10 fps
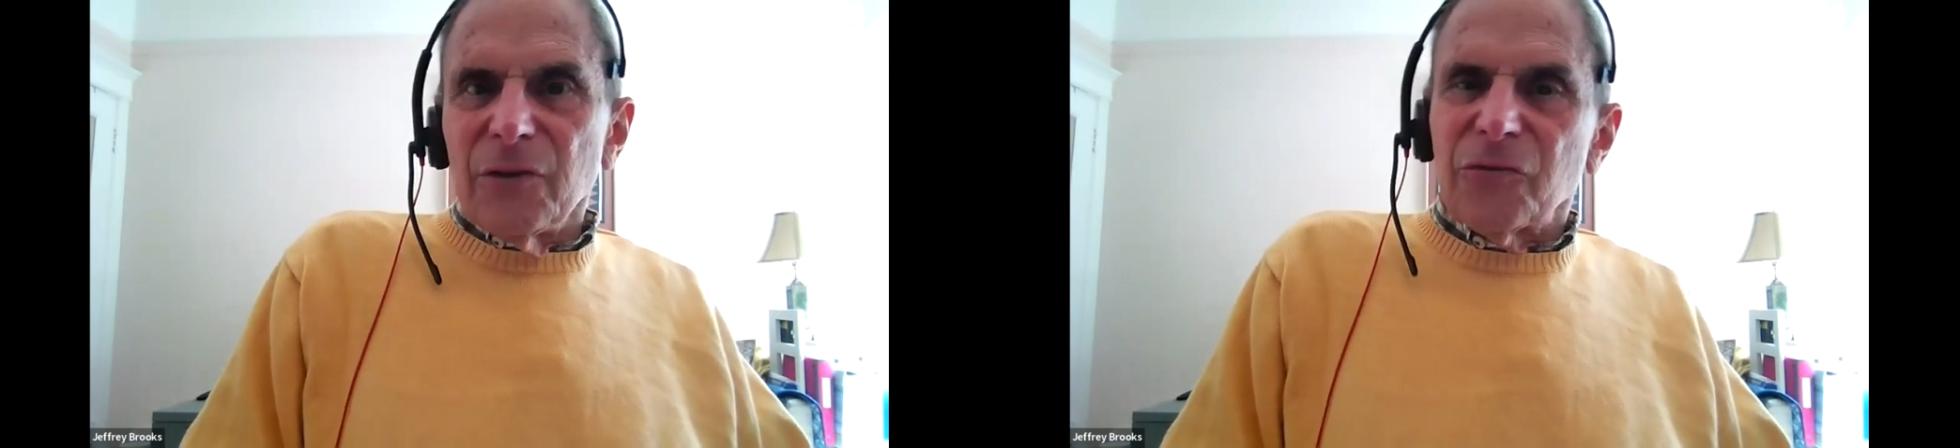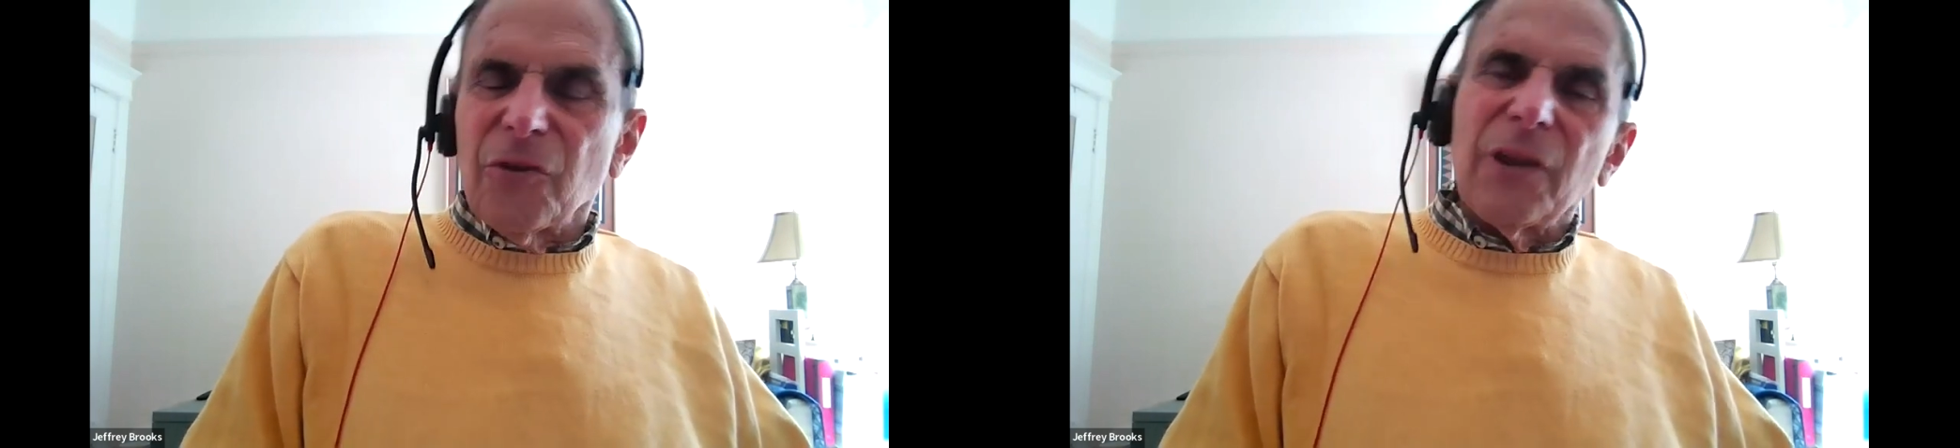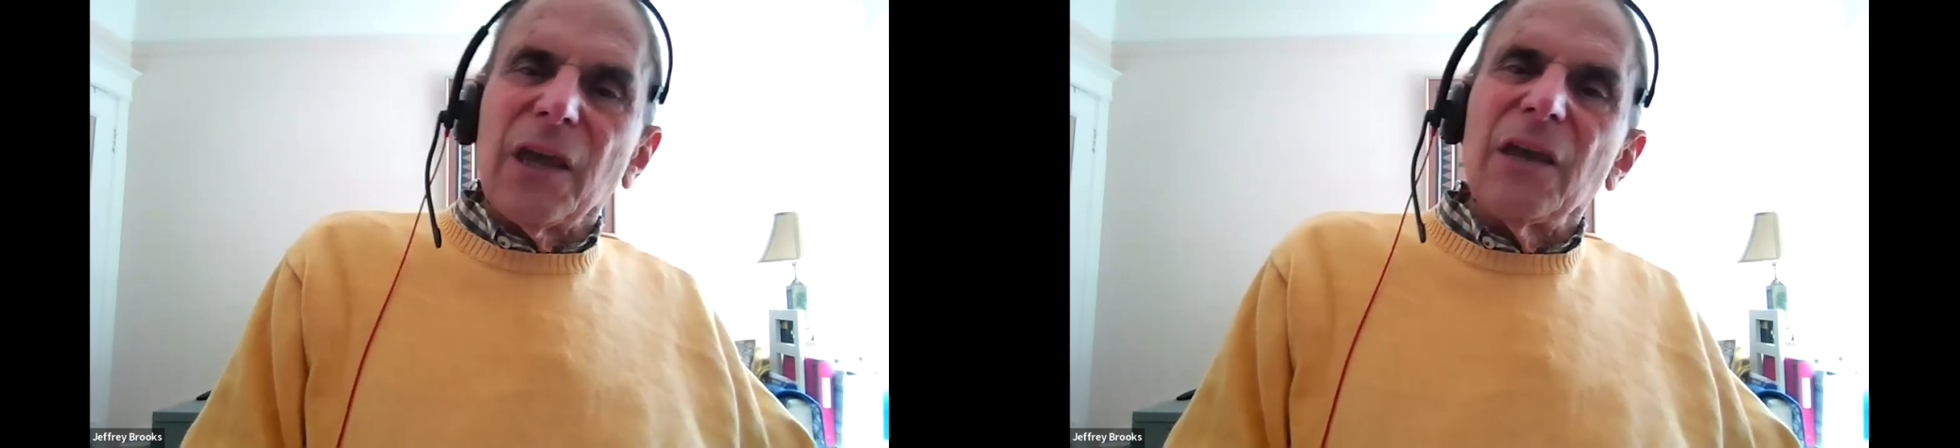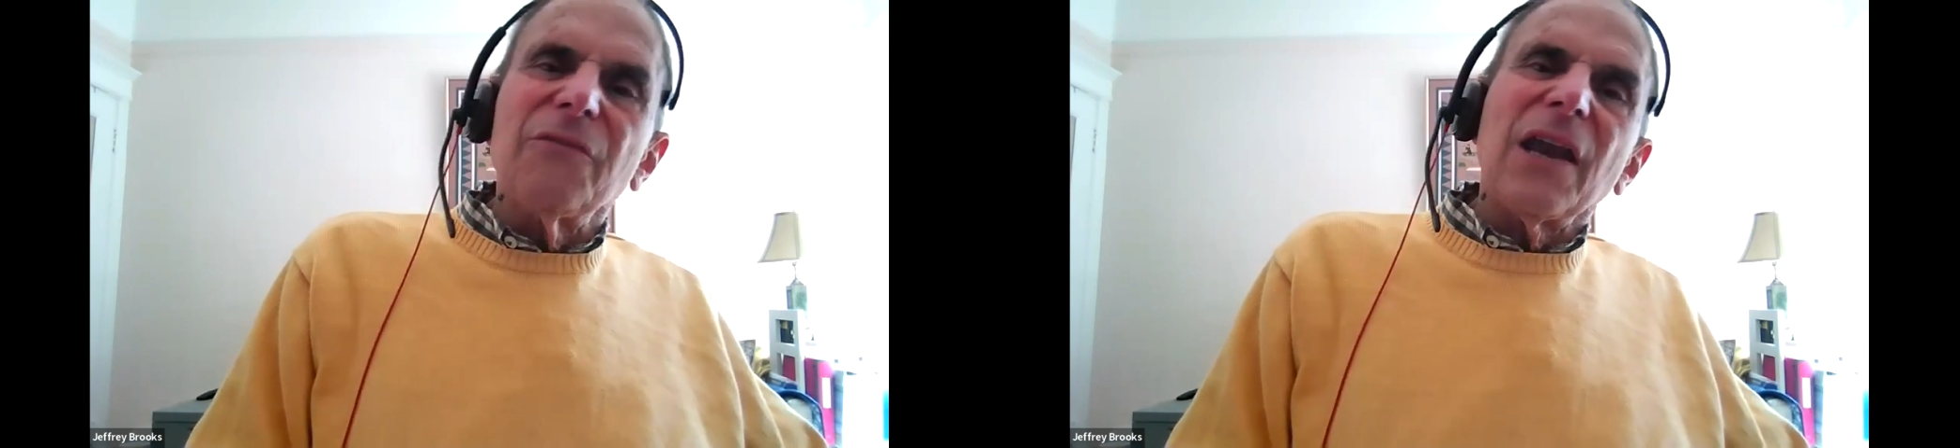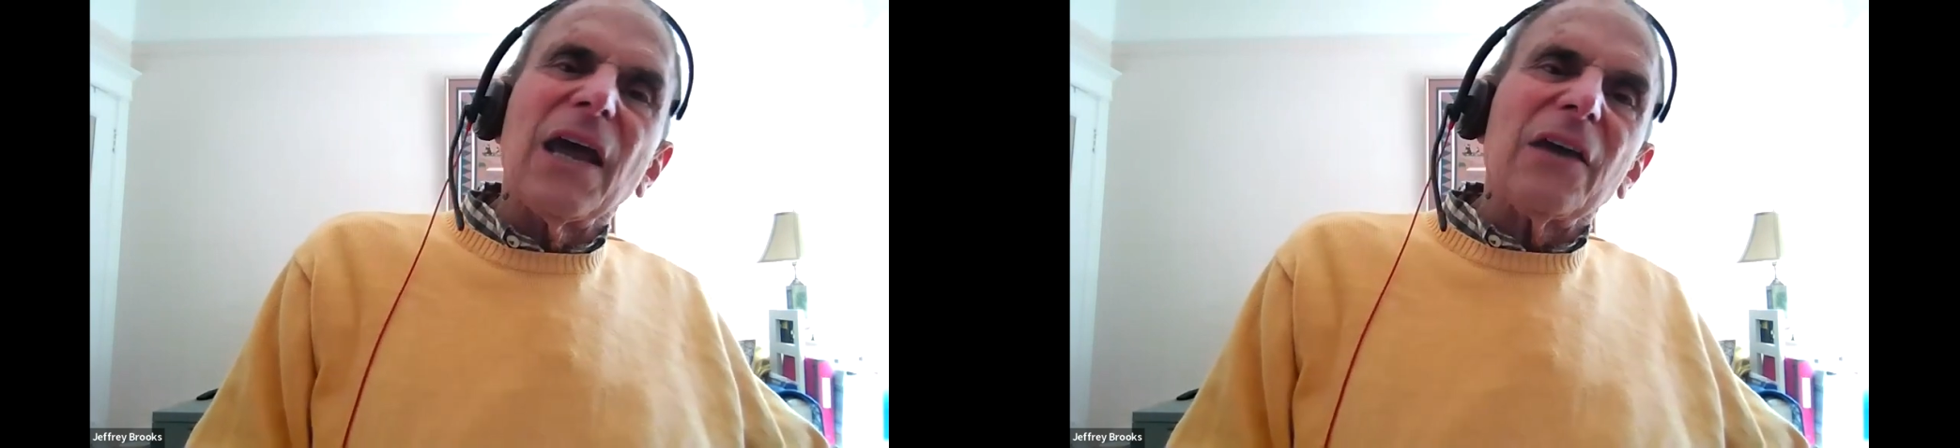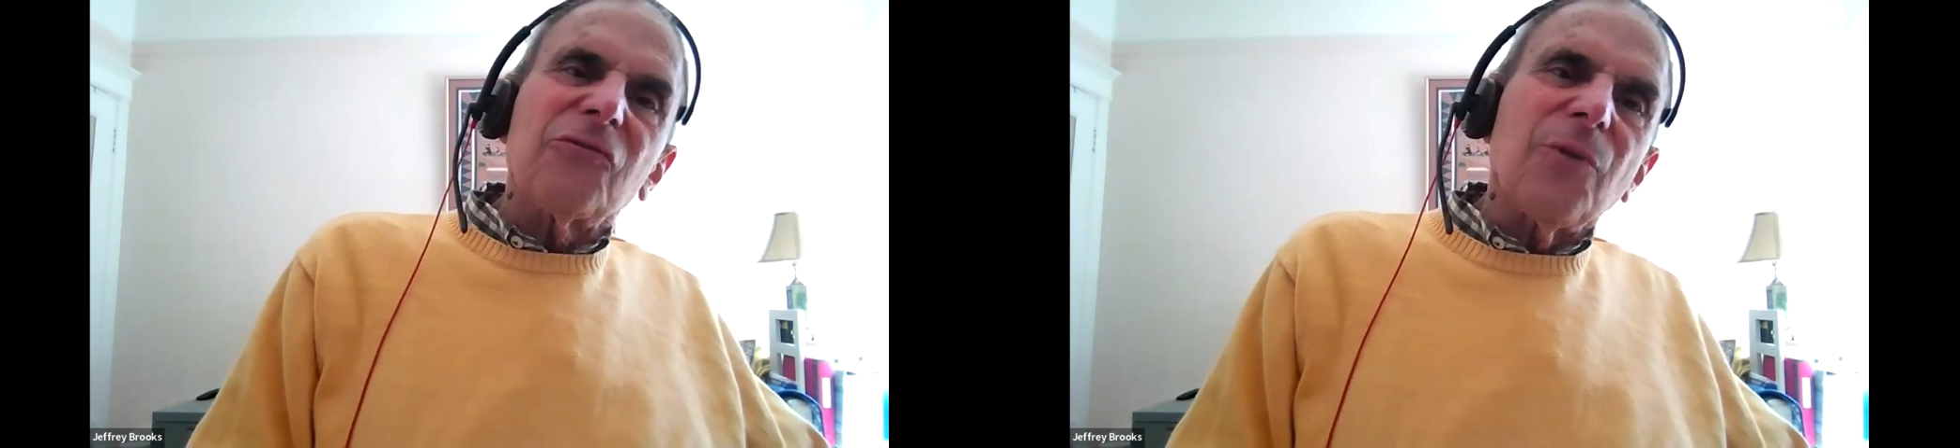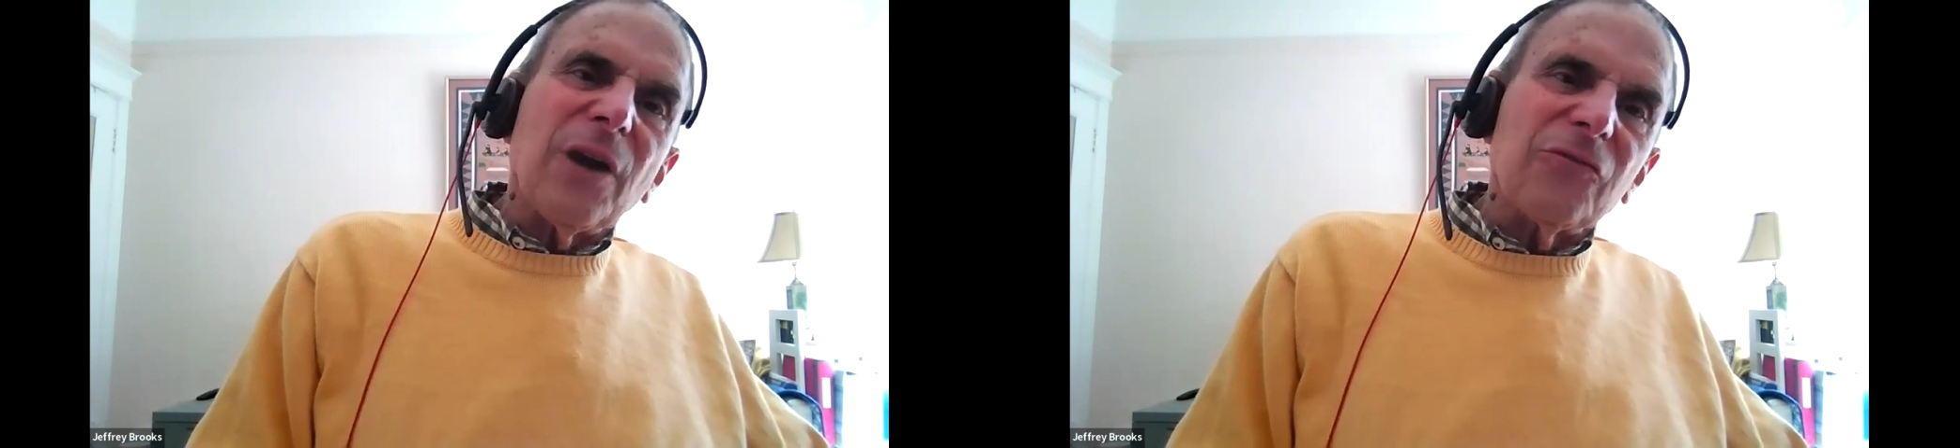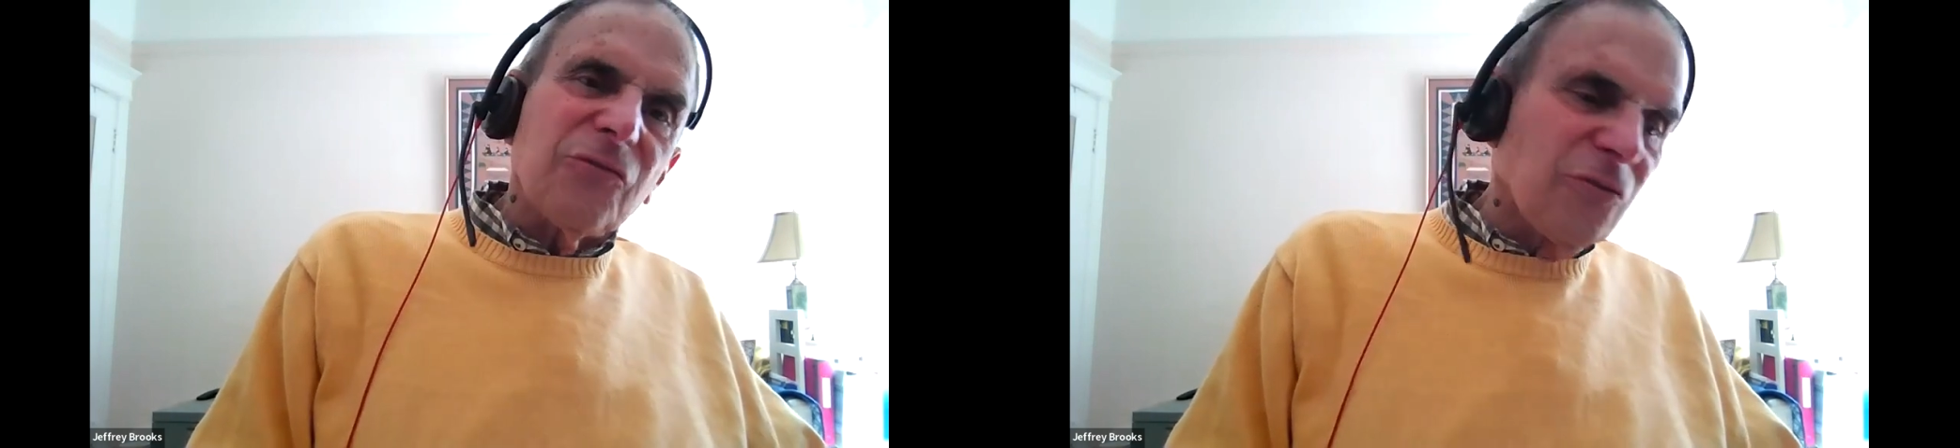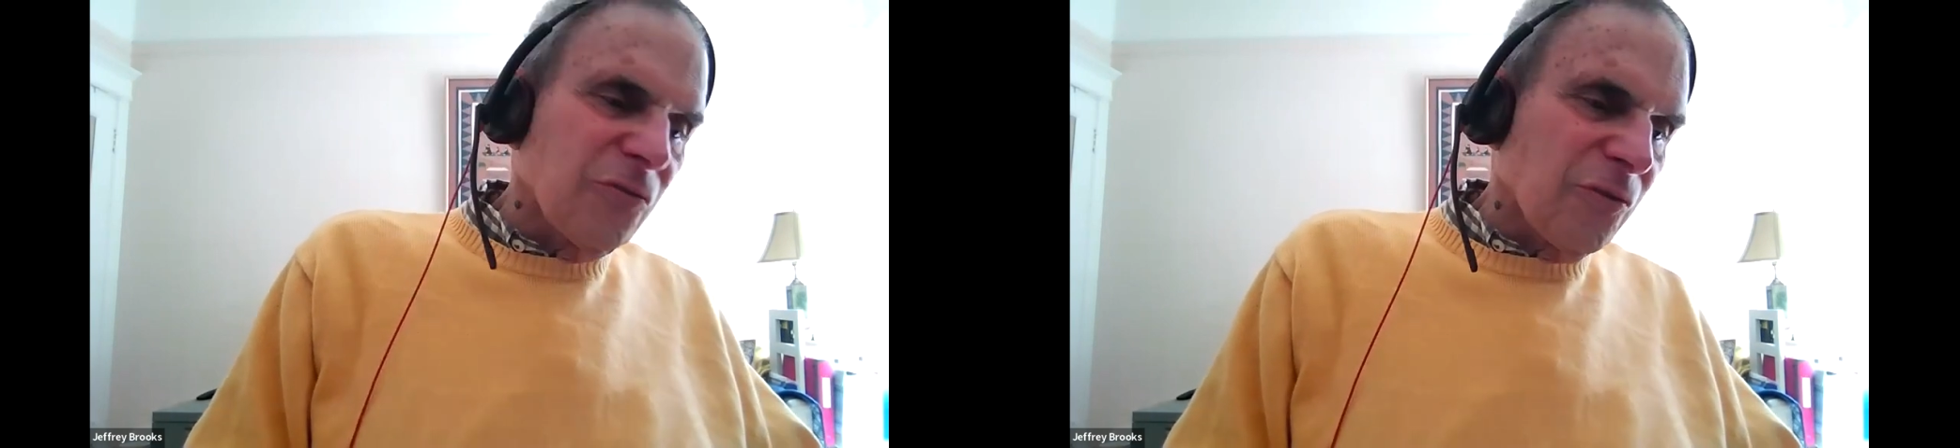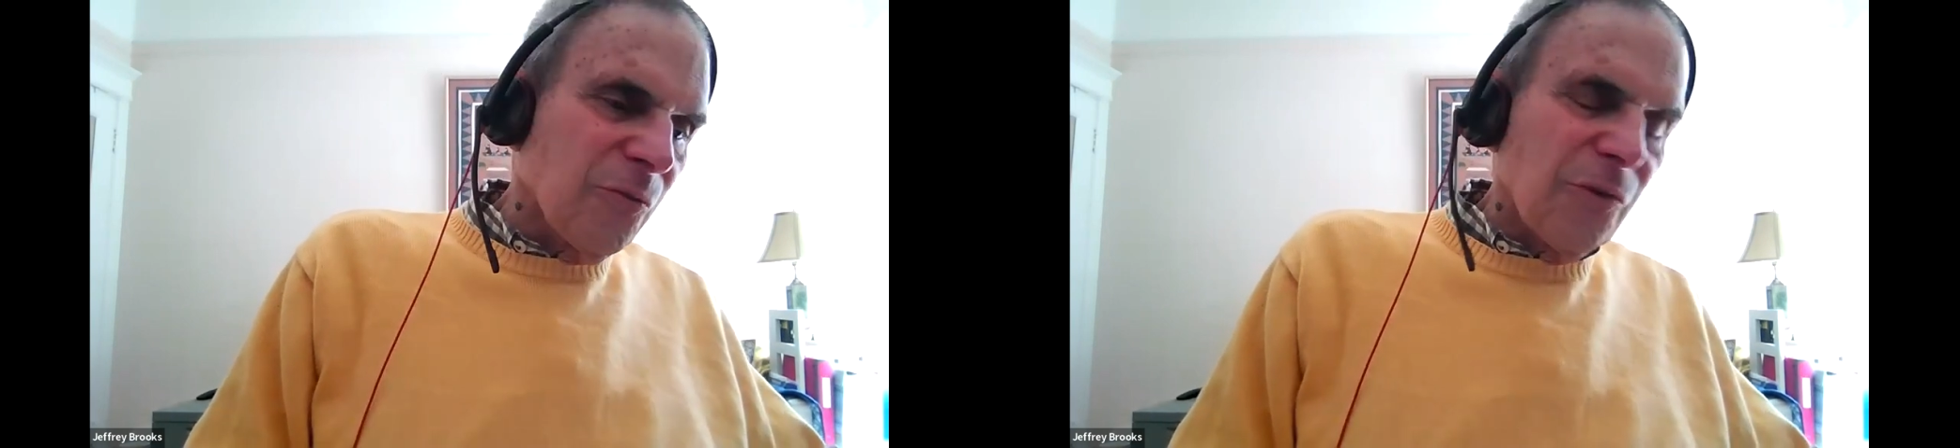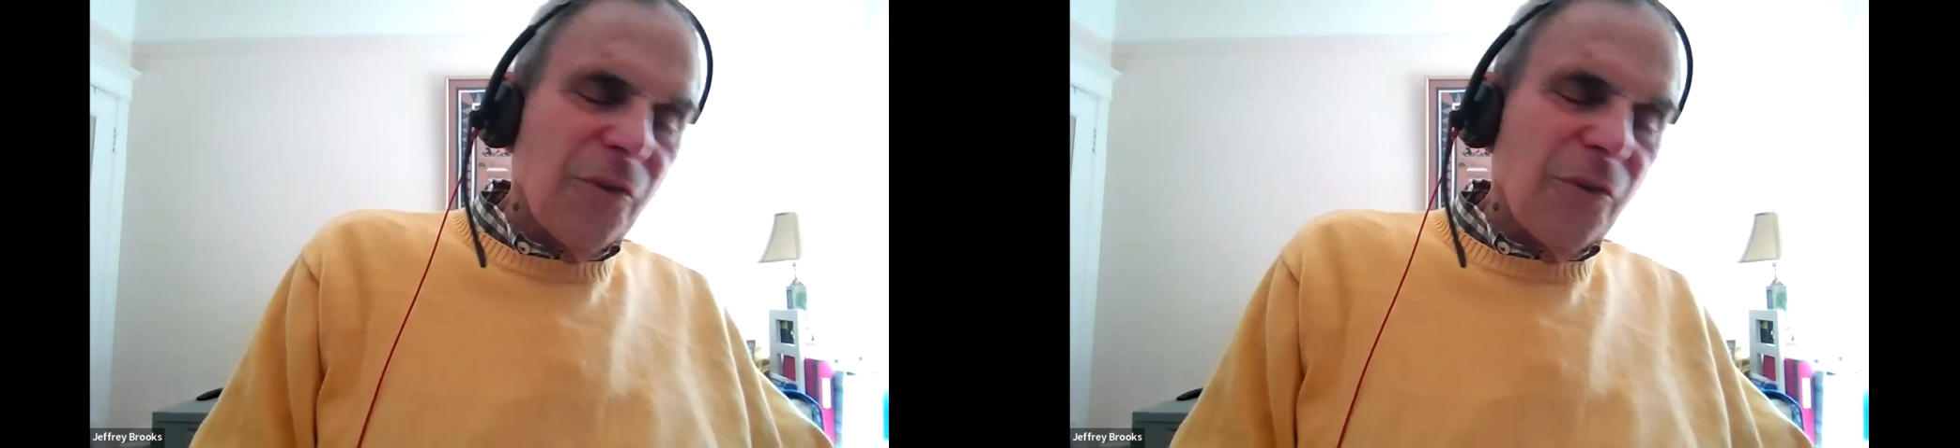So they even asked questions in